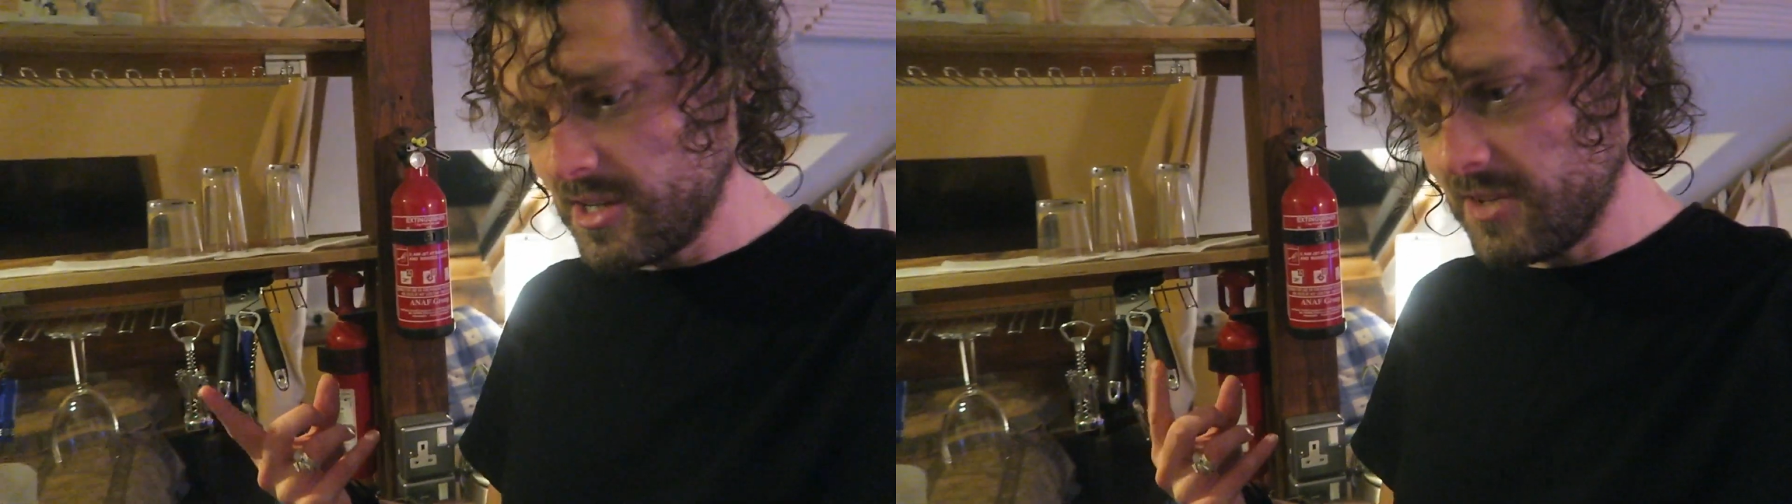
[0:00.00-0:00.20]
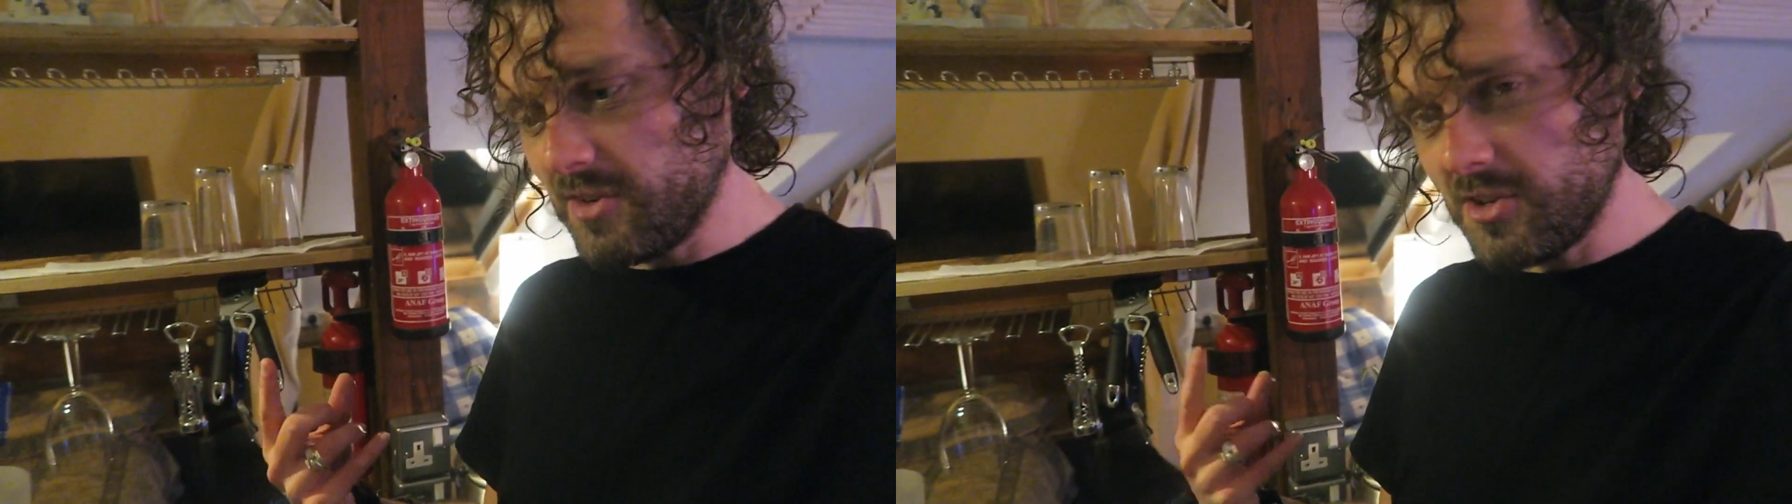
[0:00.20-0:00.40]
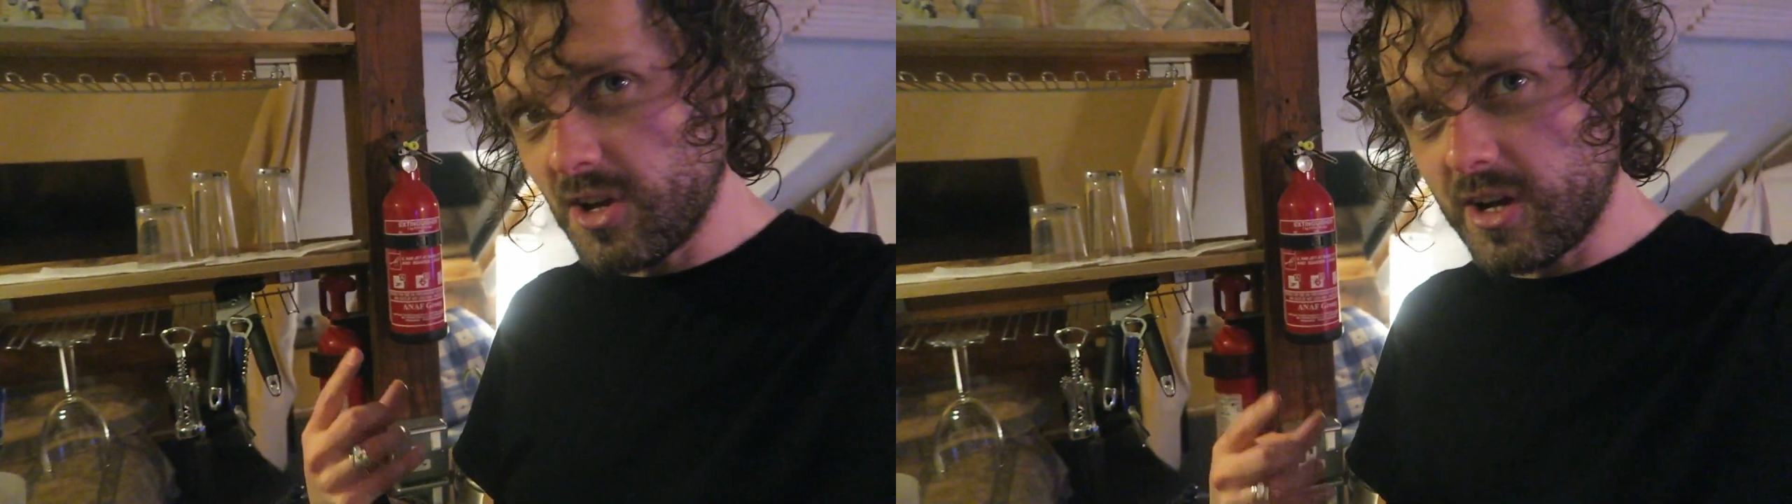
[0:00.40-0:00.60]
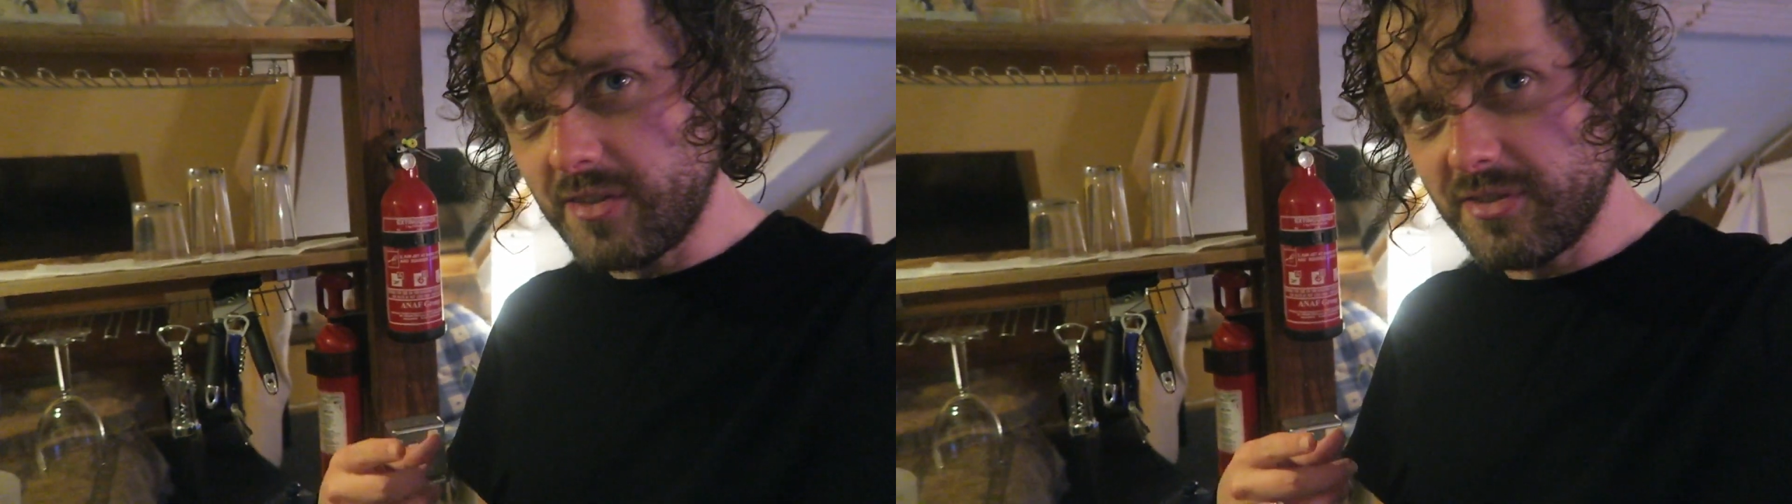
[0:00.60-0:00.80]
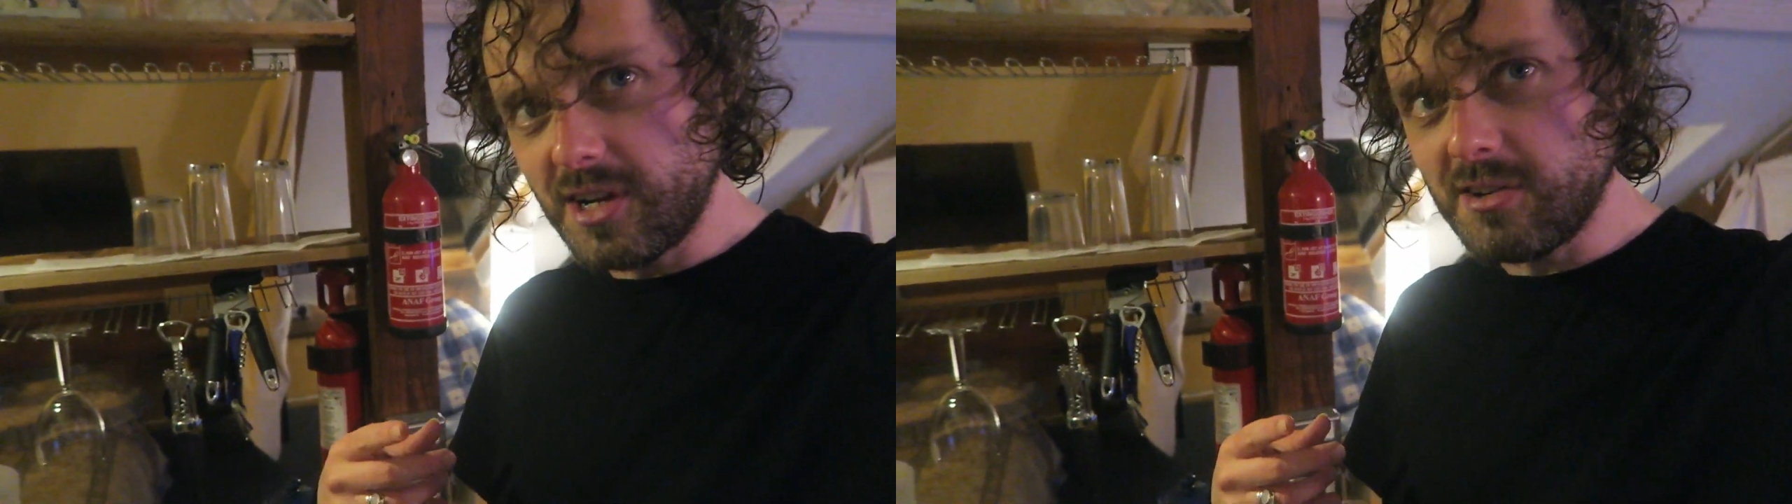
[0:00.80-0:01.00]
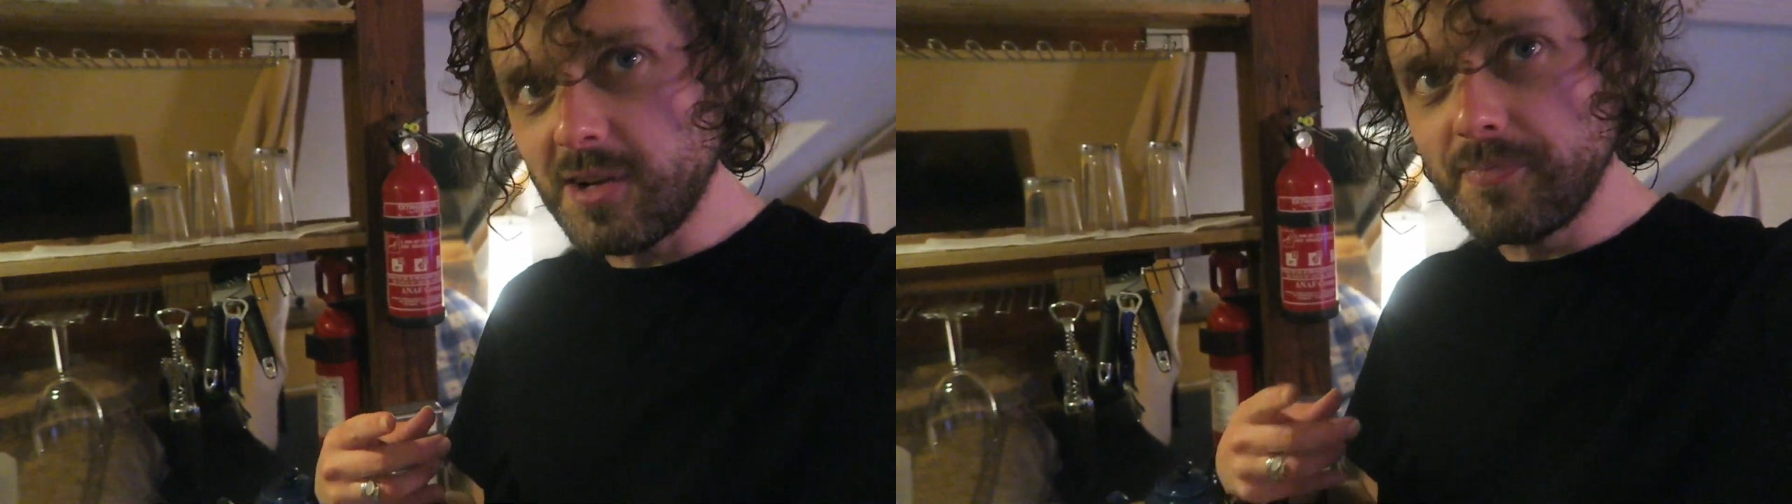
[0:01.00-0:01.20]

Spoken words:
give it another half an hour,